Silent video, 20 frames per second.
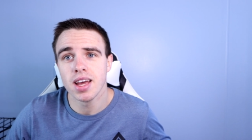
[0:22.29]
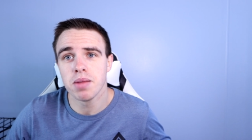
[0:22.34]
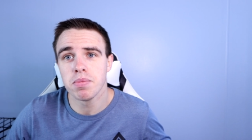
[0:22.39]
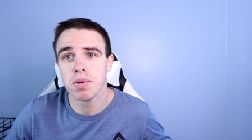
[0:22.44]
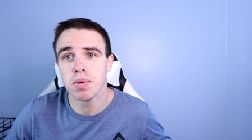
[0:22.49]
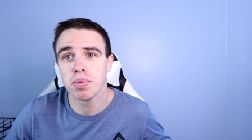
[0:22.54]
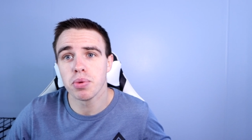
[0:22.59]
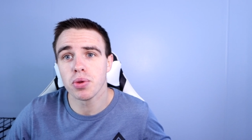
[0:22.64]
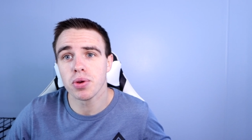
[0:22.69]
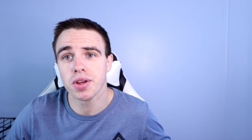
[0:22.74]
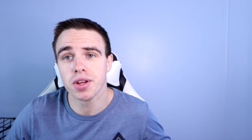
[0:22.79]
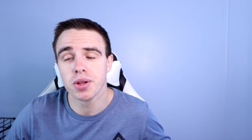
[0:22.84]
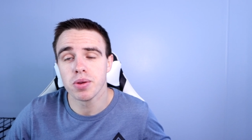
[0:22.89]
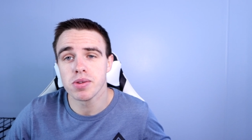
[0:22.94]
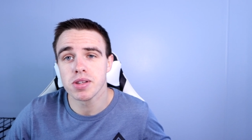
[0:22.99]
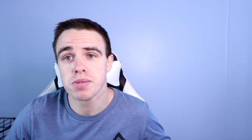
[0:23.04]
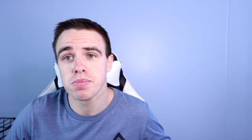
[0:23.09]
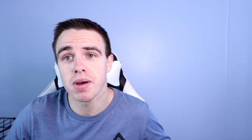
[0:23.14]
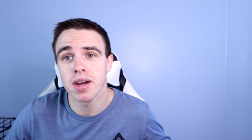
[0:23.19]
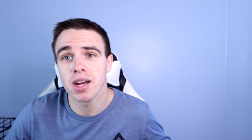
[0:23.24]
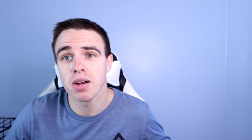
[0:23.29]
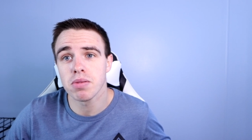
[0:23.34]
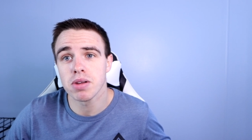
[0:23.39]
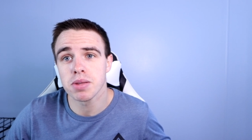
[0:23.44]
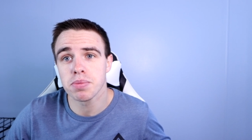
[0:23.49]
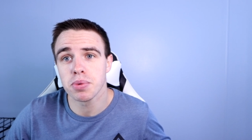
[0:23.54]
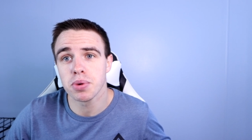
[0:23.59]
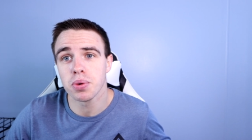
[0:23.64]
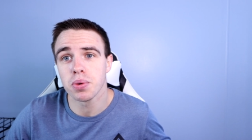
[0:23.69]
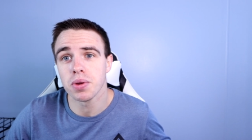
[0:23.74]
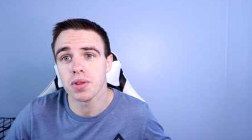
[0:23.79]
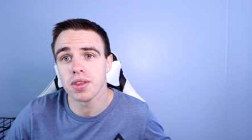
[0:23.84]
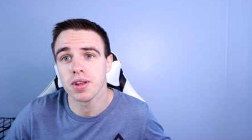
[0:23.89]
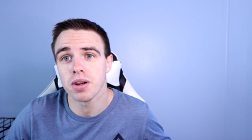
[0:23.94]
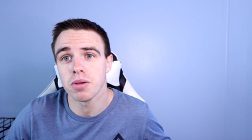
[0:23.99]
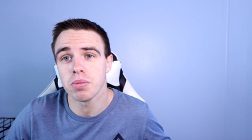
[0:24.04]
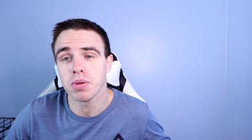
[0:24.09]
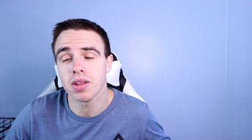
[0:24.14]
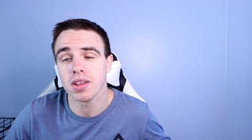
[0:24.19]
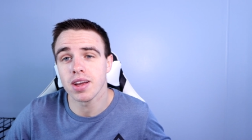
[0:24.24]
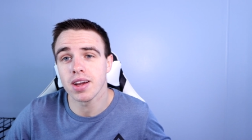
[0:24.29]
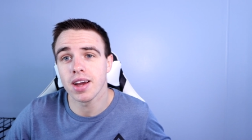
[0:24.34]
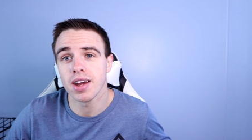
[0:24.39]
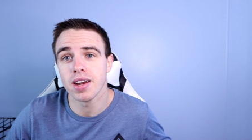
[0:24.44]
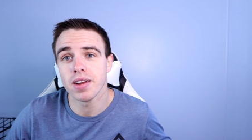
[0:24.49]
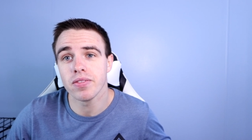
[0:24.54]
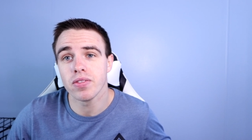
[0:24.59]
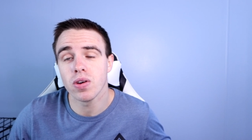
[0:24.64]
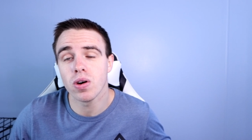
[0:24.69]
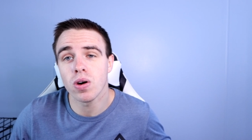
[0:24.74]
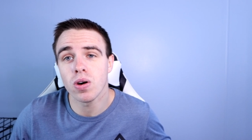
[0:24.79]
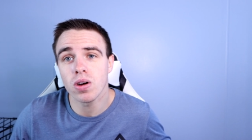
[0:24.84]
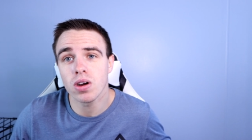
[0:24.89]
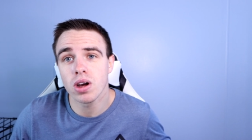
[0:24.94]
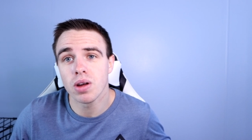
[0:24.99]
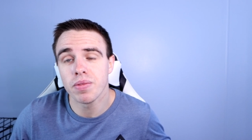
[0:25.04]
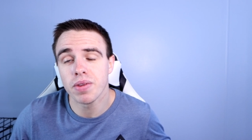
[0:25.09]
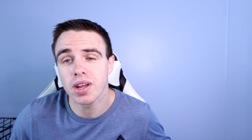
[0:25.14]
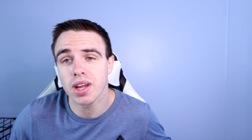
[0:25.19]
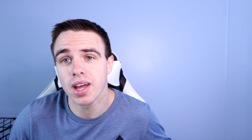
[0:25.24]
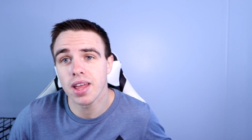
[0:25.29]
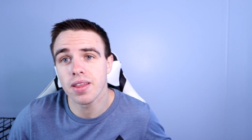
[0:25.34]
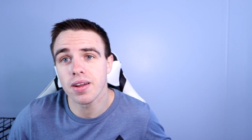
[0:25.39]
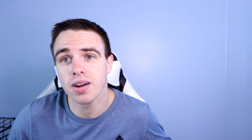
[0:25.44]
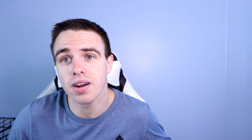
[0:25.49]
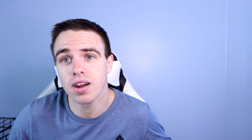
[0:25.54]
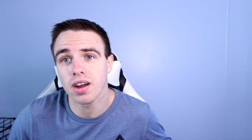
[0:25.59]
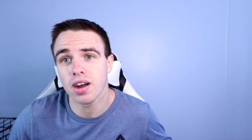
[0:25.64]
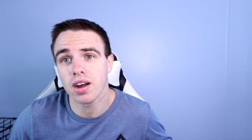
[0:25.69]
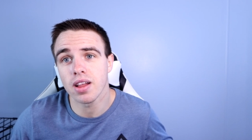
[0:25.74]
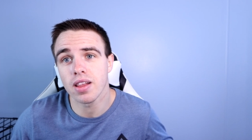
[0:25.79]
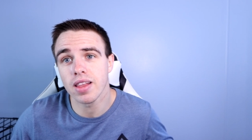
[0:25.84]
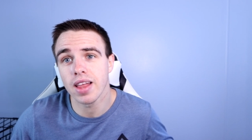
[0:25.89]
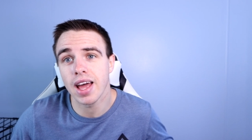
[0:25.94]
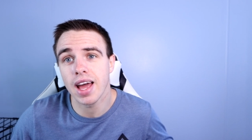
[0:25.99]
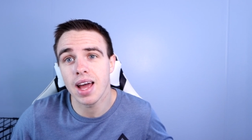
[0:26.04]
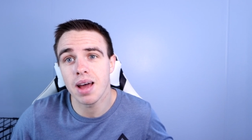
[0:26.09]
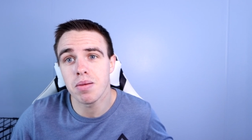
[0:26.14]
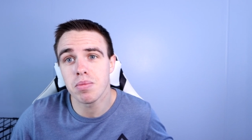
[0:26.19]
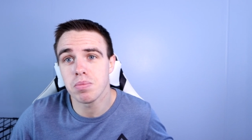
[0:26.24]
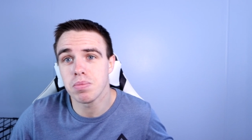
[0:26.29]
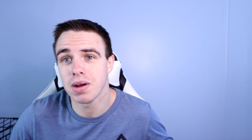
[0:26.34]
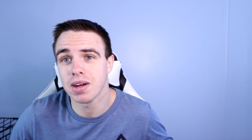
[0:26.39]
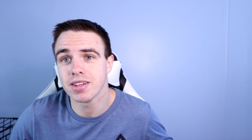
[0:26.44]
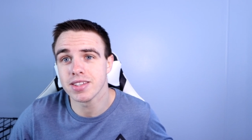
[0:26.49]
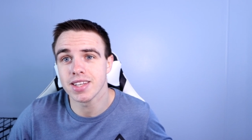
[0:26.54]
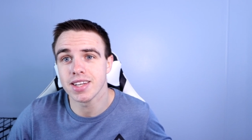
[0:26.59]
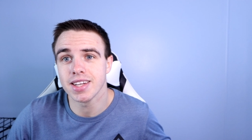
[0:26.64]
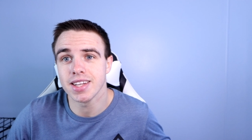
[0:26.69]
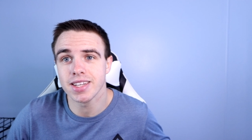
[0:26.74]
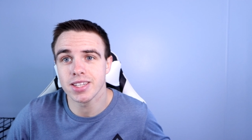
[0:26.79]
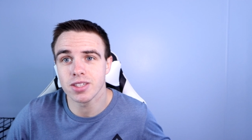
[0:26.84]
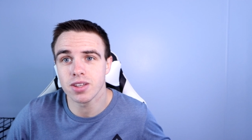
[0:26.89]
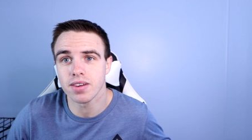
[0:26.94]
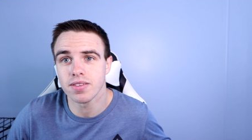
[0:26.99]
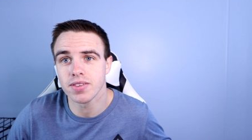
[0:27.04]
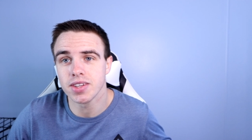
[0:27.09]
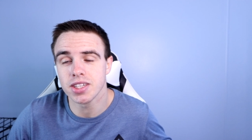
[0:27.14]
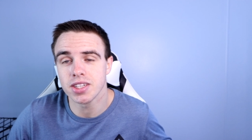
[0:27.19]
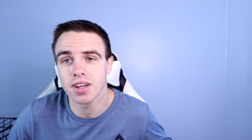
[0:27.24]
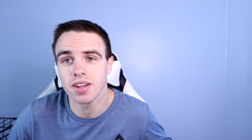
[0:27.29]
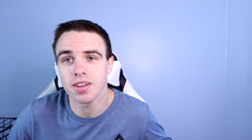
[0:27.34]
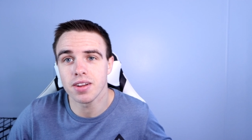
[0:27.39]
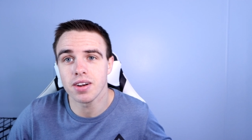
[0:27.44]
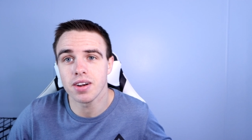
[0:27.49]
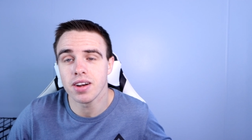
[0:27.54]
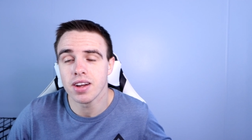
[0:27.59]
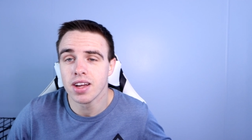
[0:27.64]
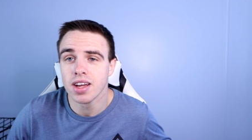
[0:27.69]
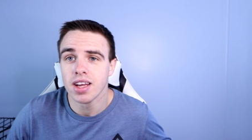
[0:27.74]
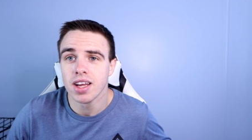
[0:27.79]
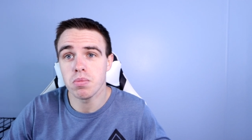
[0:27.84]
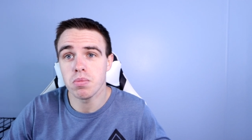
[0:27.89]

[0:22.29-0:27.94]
and people looking to aspire respiratory therapy that kind of all come together, collab, bounce ideas off each other.